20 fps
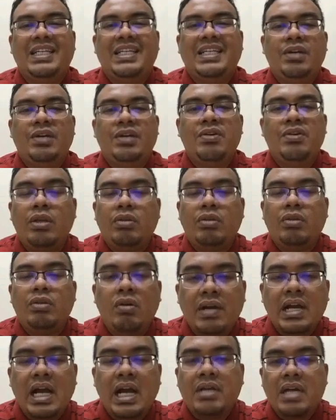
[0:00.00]
You need to
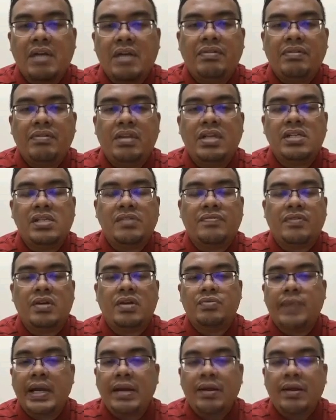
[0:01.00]
overcome gravitational force.